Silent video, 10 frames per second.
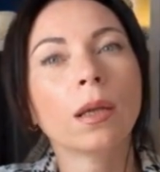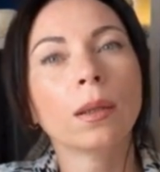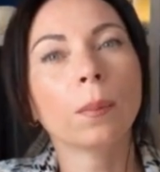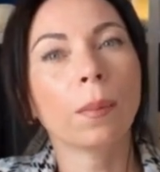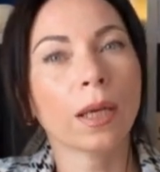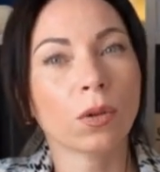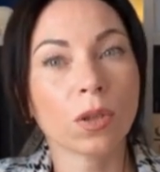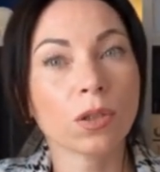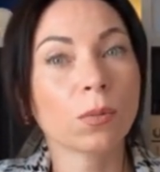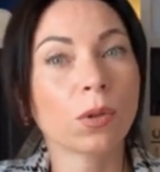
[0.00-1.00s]
the
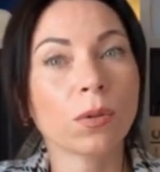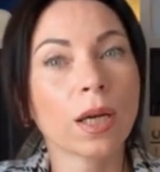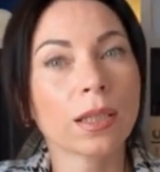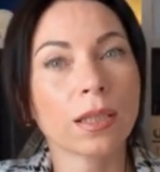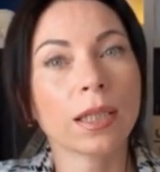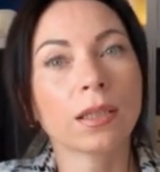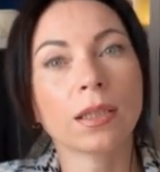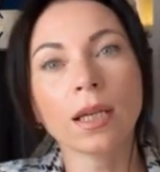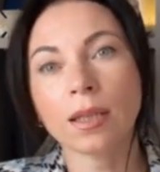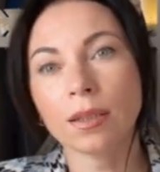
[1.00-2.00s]
matrix provides
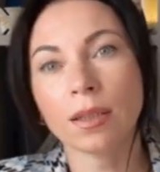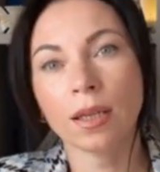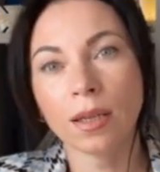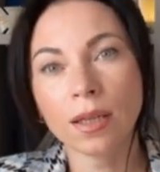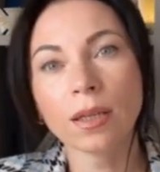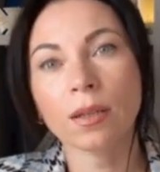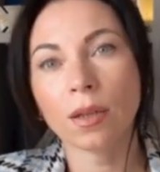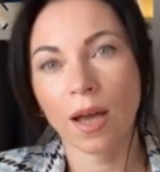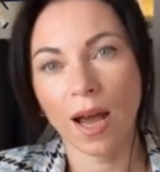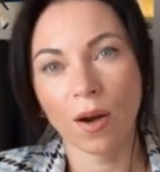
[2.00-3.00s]
insights
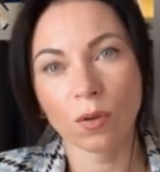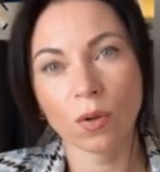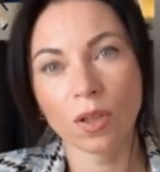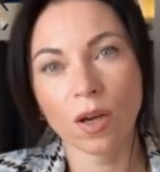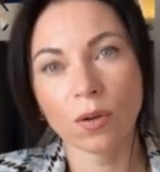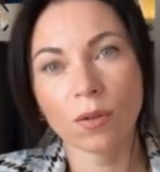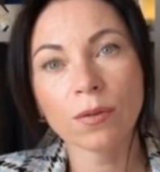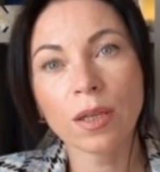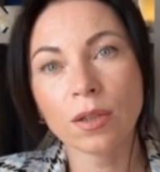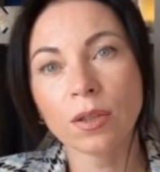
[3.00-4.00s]
into how your current
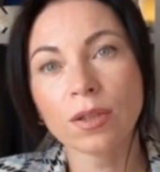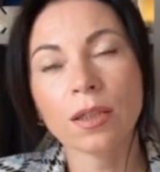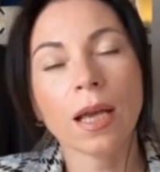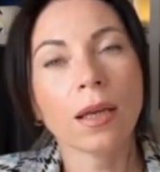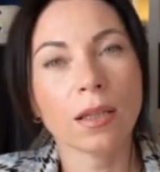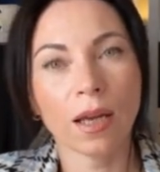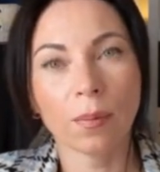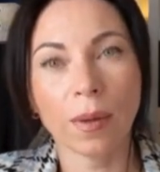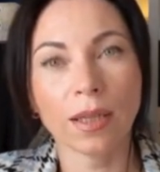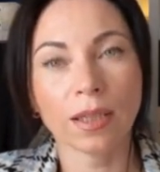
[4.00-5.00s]
vendor stacks
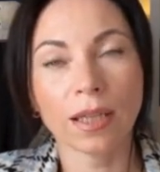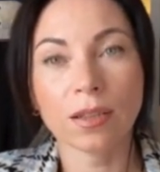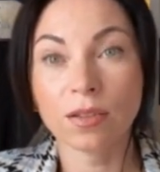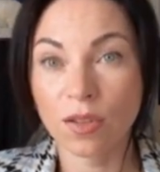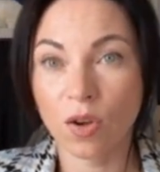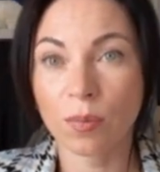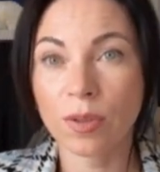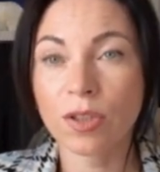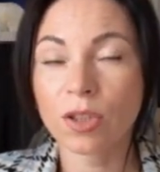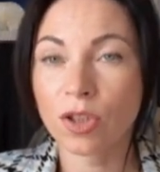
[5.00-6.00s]
up against the
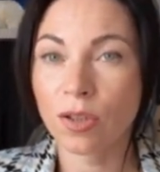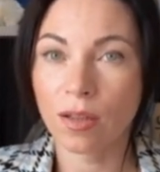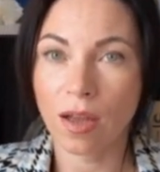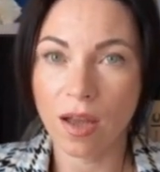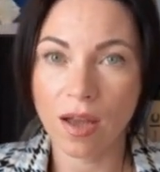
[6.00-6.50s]
competition